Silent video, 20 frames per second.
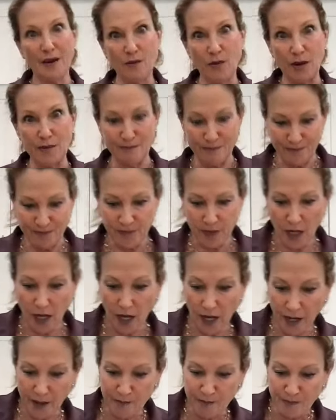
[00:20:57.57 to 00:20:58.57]
that one.
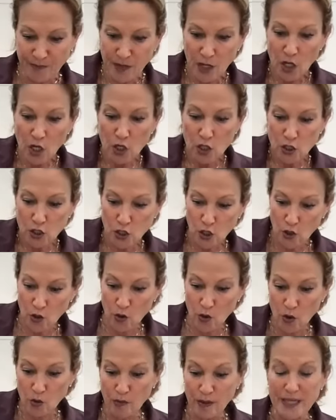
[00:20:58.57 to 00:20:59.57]
Um,
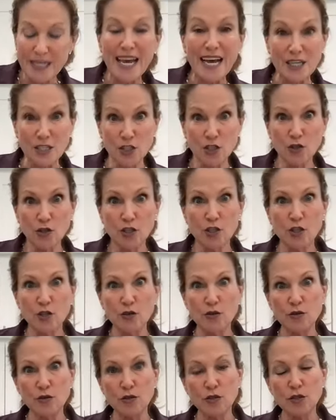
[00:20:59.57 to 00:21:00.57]
so, but yes, you could
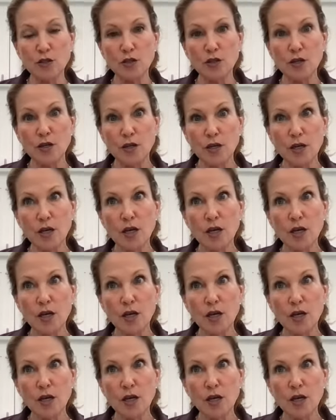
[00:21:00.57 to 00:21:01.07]
use